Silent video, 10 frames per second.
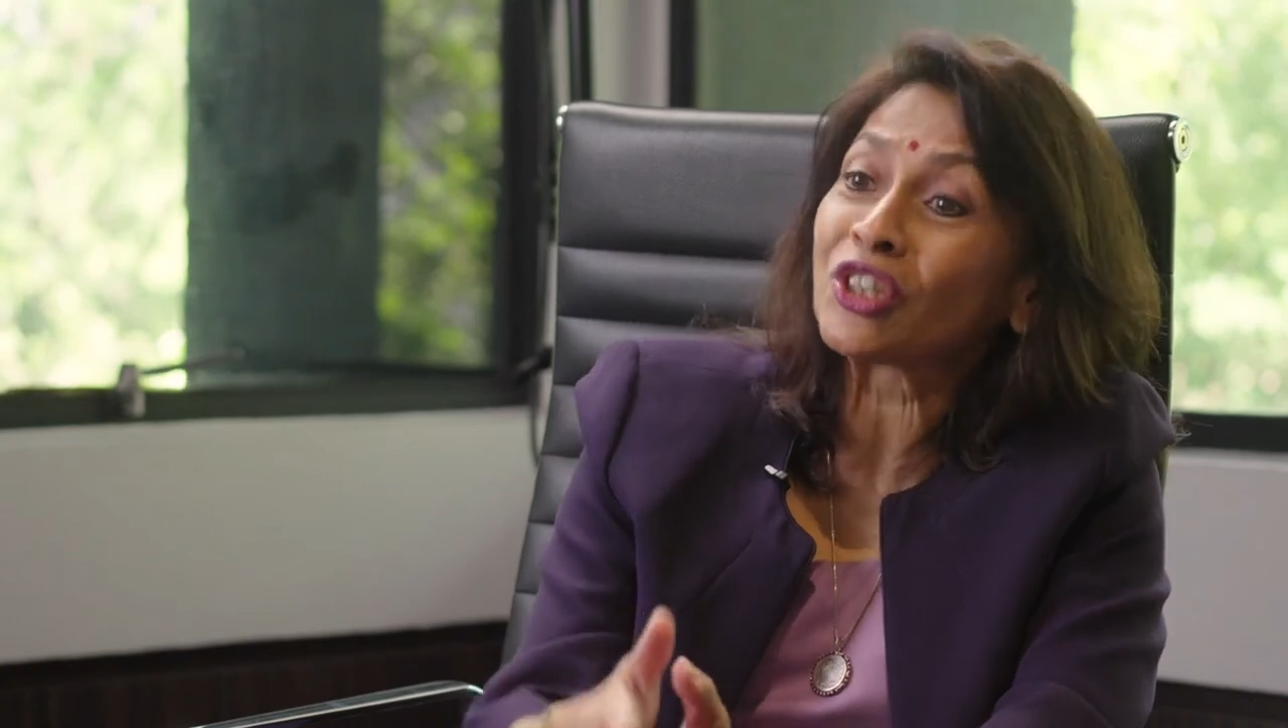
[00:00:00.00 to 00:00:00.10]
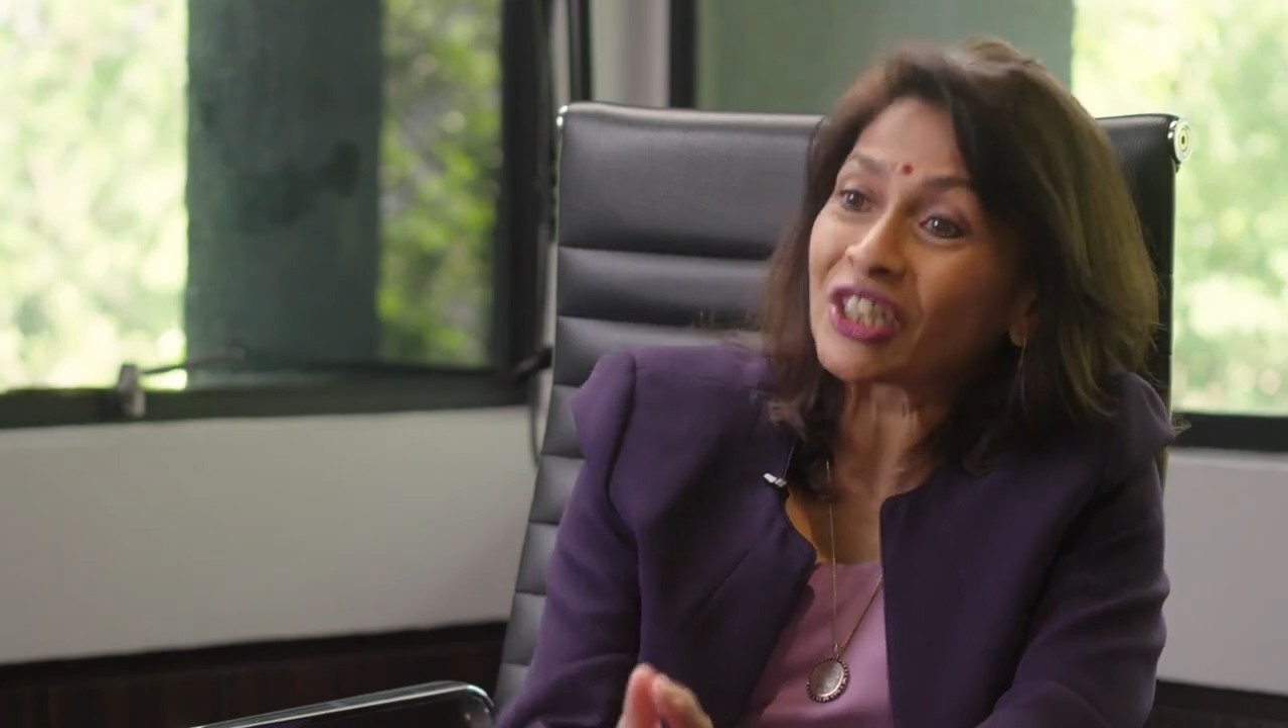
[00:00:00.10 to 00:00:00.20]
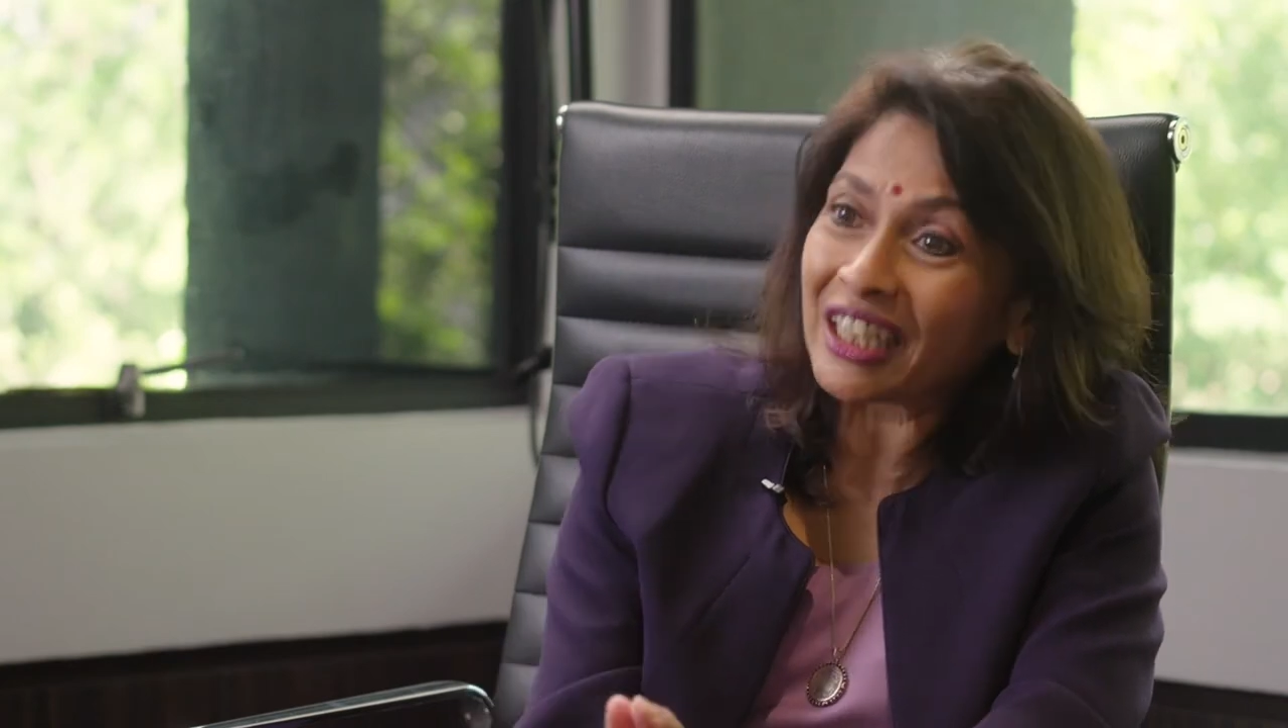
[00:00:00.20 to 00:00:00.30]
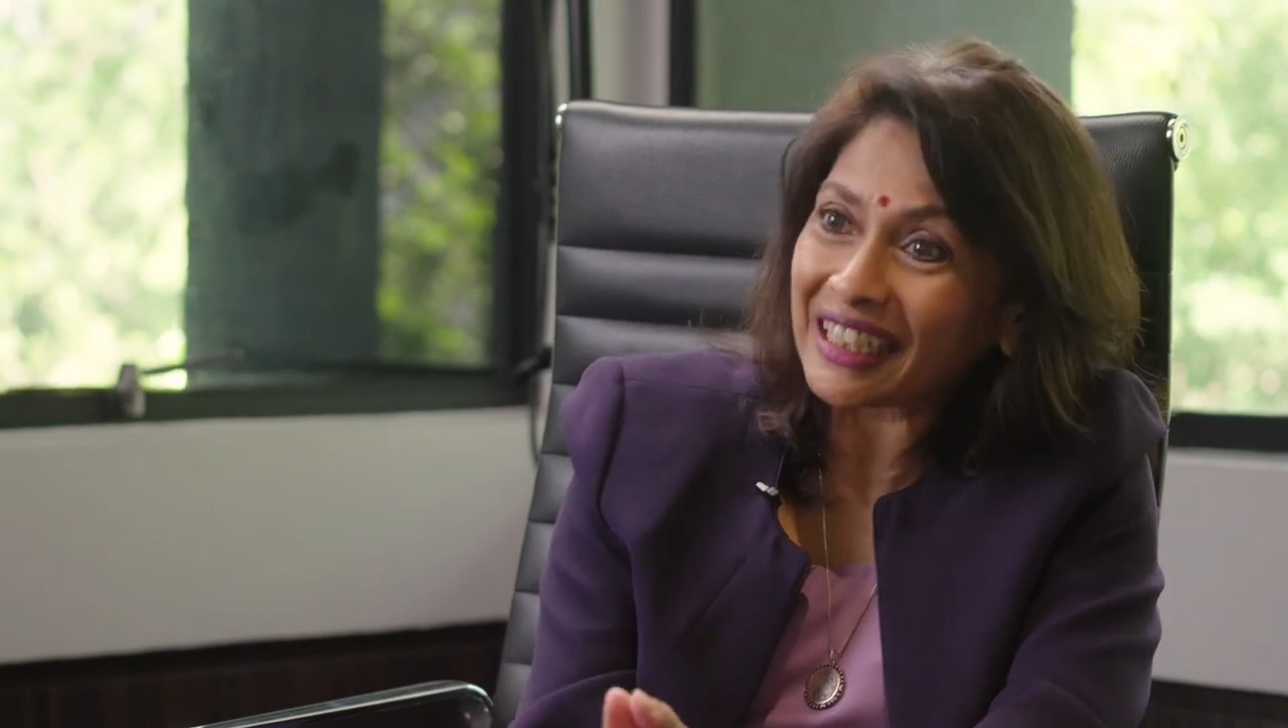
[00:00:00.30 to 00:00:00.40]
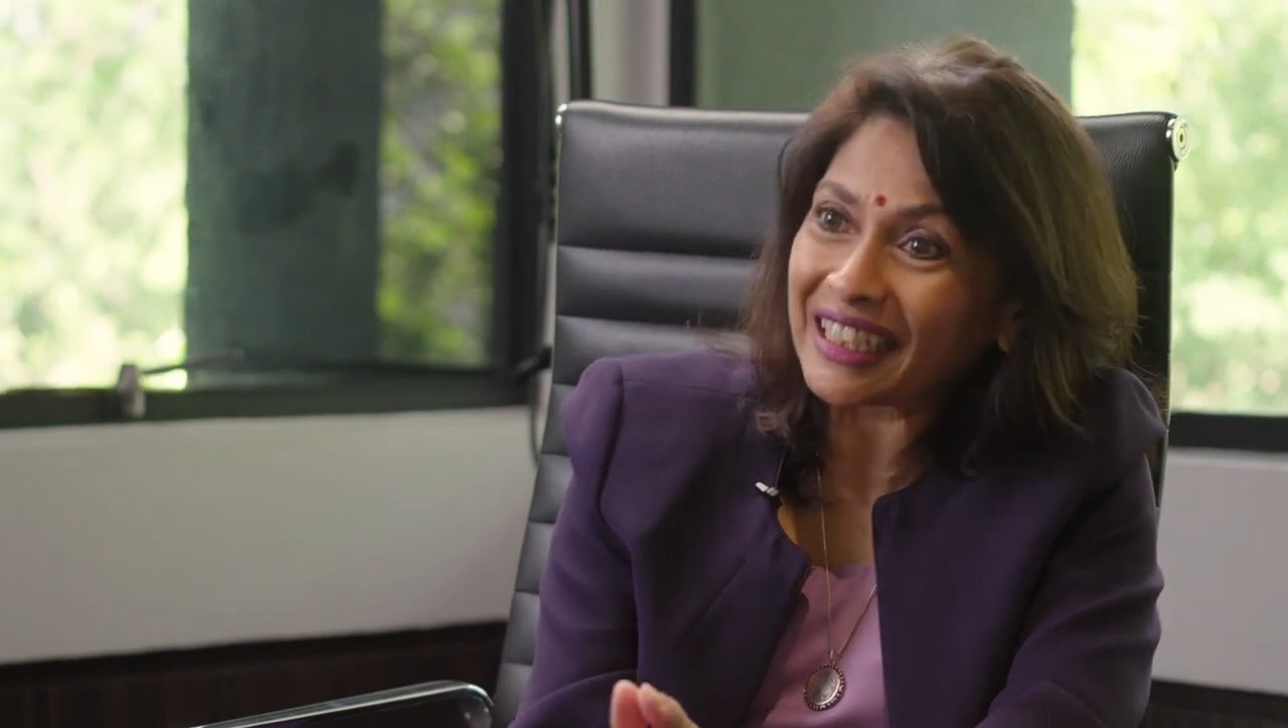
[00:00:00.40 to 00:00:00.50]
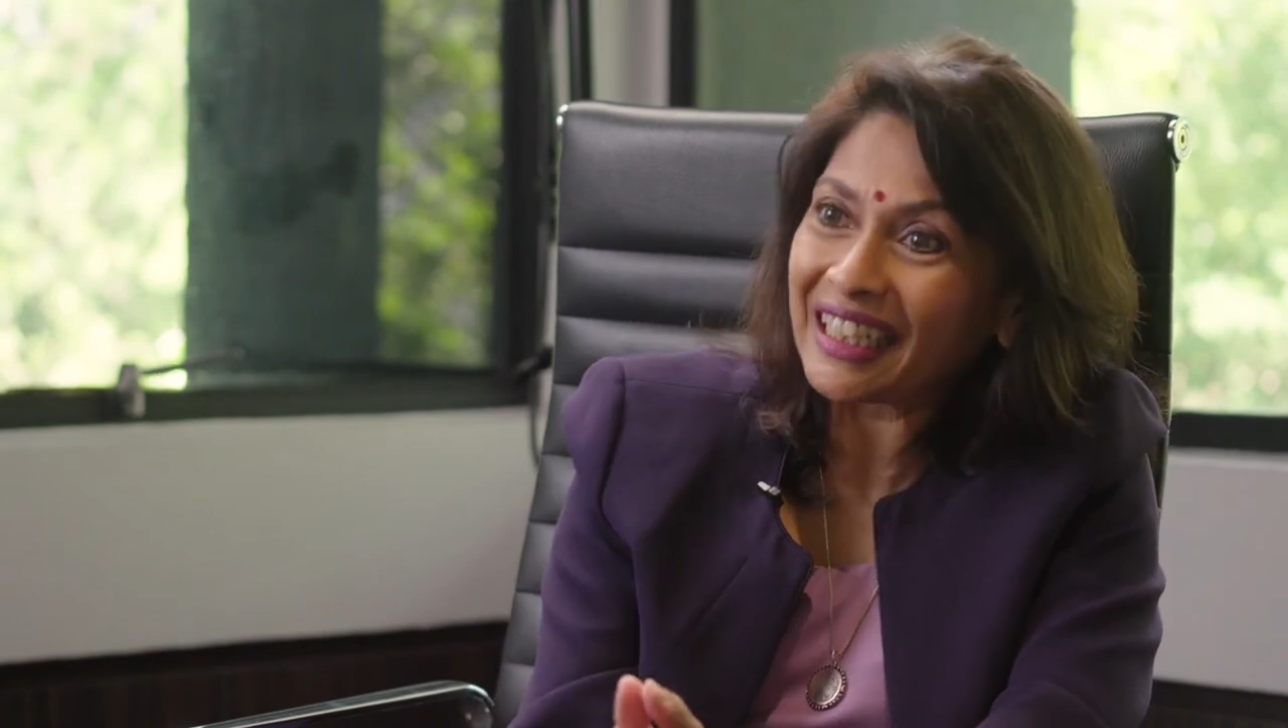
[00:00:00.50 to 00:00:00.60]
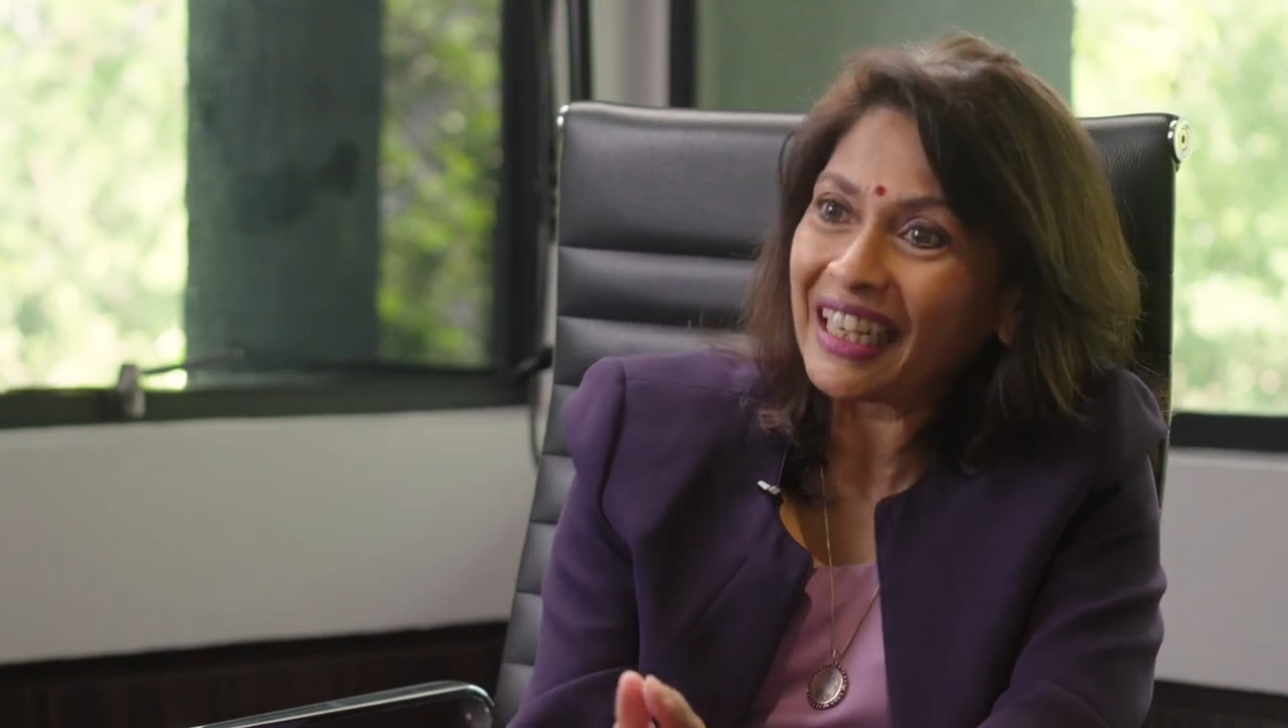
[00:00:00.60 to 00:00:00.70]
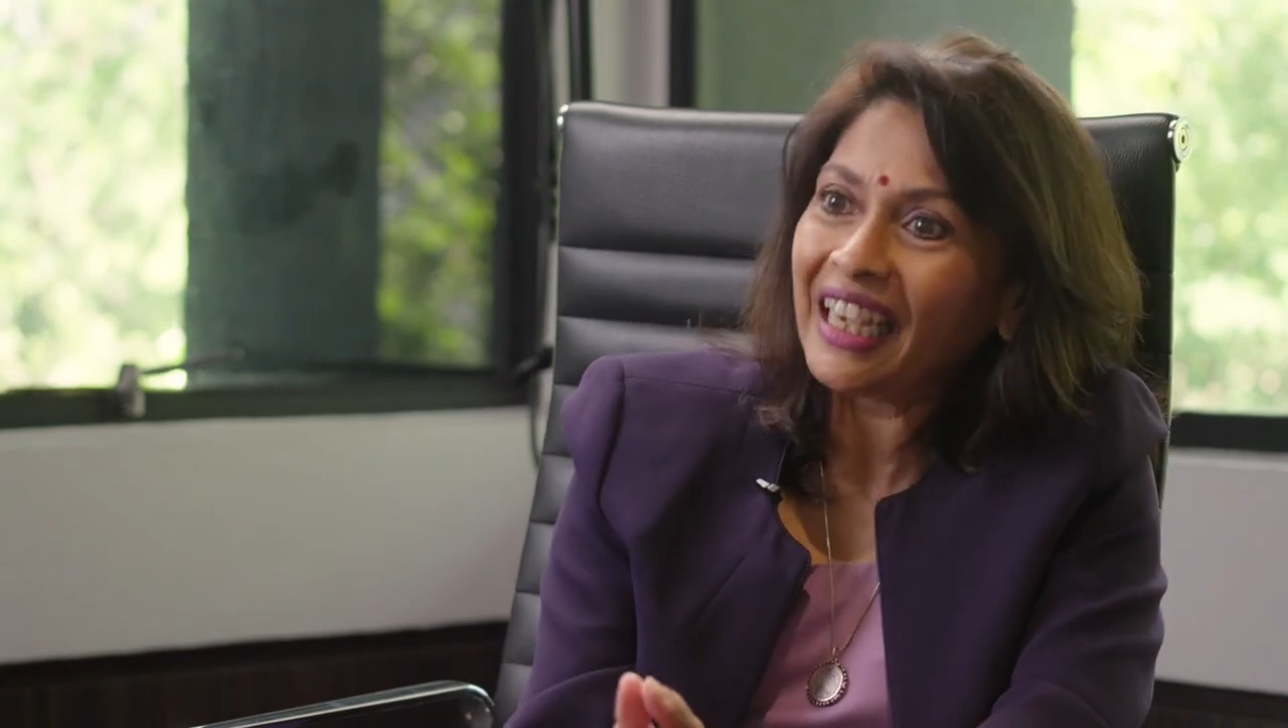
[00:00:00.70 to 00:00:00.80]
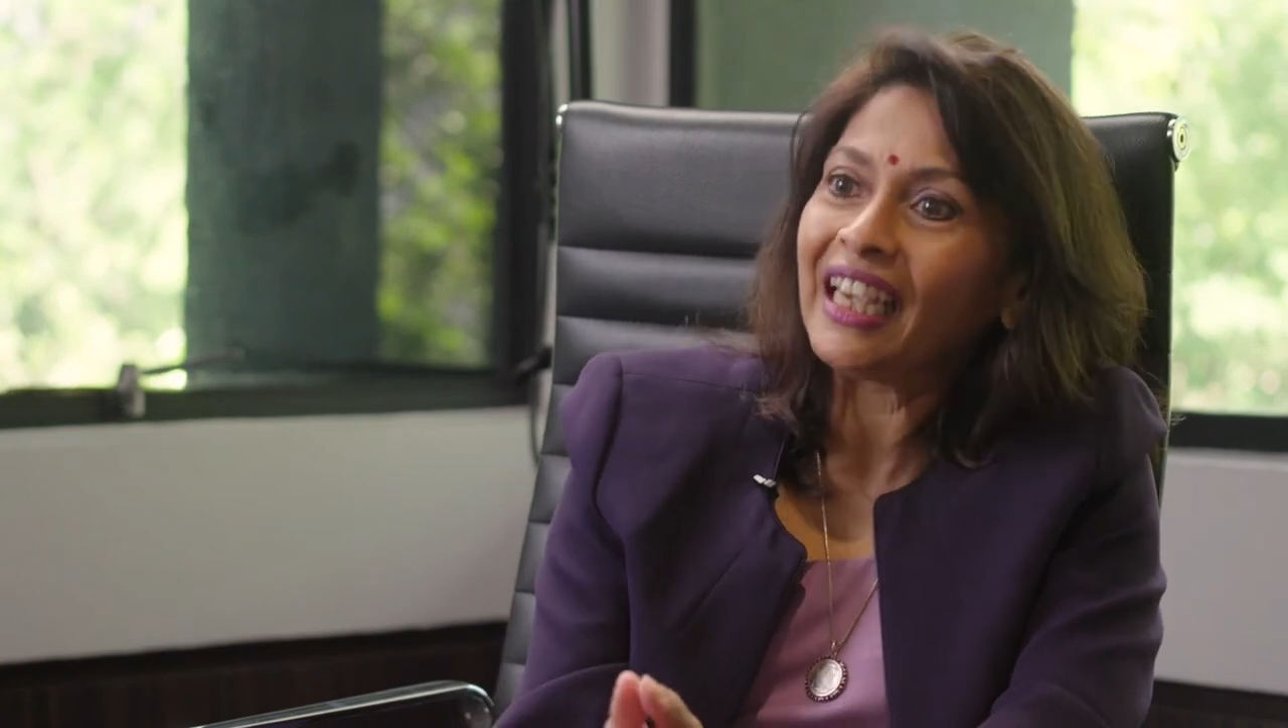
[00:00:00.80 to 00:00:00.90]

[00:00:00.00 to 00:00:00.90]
sit